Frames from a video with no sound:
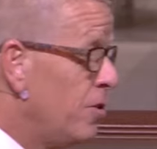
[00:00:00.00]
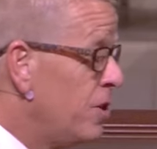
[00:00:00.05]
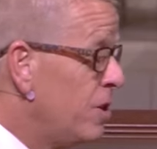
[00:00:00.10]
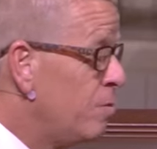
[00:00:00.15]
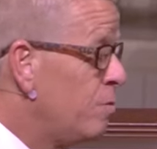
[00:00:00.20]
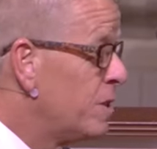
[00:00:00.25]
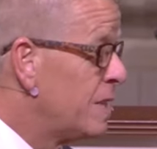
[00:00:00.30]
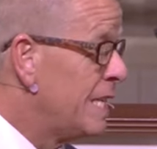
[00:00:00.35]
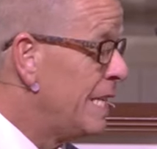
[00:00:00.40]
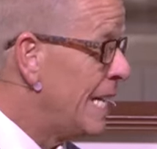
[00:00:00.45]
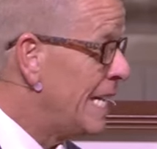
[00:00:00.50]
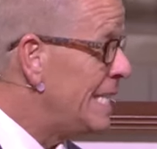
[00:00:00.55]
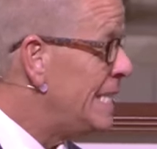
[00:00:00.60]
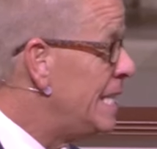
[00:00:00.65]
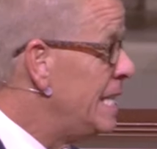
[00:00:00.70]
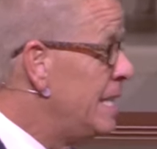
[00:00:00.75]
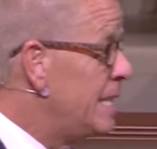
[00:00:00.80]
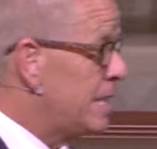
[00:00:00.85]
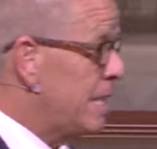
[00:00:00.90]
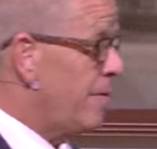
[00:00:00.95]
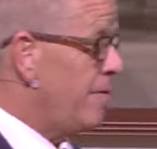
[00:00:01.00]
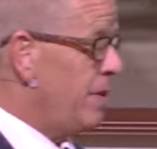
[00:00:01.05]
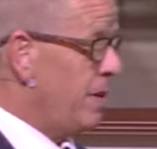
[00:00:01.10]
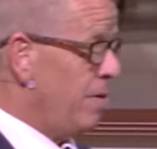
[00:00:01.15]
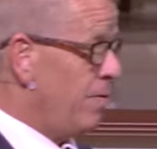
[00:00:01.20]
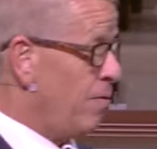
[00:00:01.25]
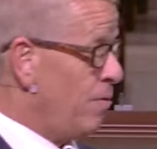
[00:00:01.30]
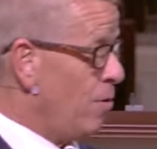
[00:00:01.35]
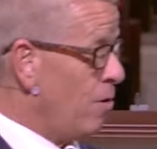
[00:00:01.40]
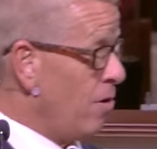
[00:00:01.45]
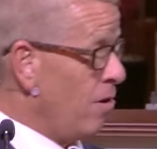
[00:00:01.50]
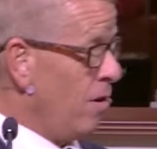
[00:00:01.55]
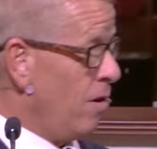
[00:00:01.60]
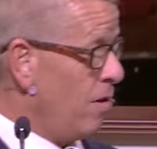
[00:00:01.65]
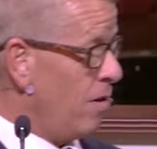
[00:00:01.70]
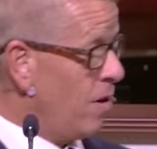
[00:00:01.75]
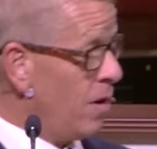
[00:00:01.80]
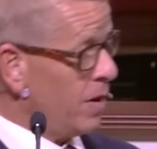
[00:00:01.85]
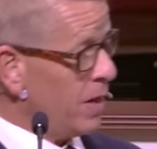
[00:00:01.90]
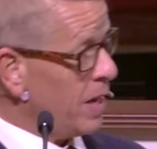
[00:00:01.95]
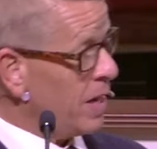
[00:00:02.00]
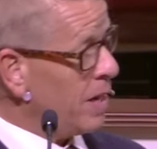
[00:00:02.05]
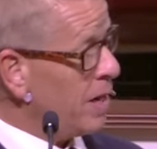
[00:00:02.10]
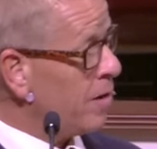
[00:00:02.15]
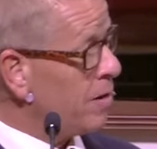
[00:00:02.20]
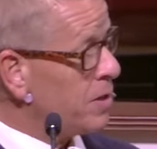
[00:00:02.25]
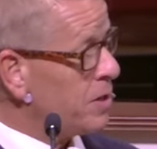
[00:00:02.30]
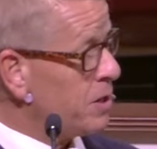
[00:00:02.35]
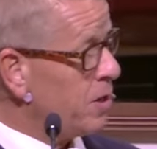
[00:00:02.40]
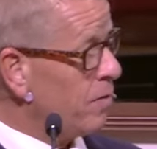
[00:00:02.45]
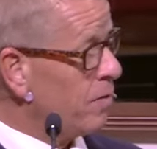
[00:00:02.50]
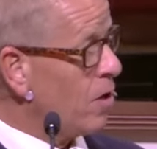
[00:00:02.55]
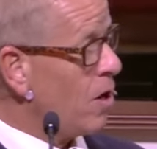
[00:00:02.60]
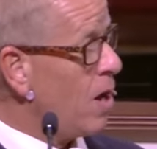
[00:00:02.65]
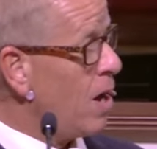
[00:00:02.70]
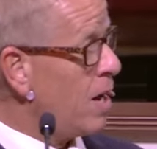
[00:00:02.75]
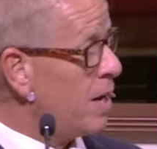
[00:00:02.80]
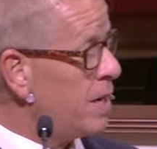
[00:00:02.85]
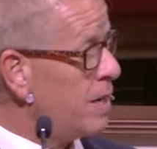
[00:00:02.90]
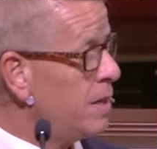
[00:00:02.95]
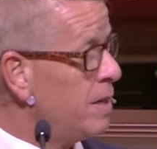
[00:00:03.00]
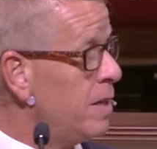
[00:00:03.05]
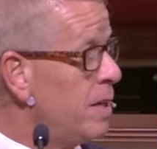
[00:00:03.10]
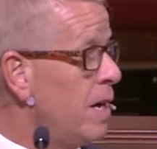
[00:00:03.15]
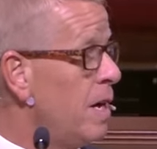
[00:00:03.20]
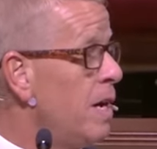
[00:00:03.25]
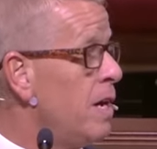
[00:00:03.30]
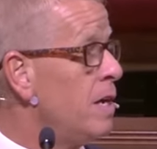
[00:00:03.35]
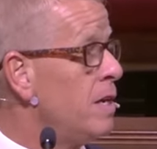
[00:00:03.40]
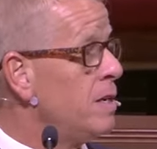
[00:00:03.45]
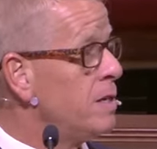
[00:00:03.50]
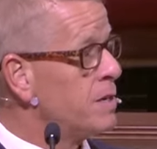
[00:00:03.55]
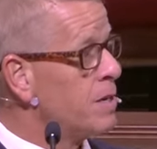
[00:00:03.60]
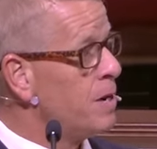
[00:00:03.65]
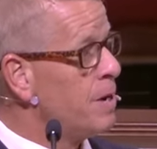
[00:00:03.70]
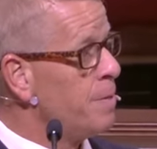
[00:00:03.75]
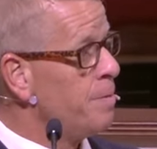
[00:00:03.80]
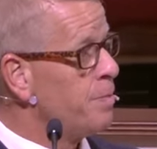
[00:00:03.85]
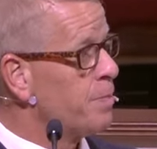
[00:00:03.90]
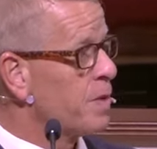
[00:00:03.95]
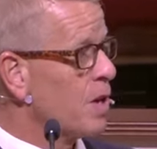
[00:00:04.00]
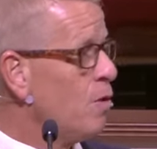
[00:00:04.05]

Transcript: did was in 1974 on the inerrancy of God, and, and um,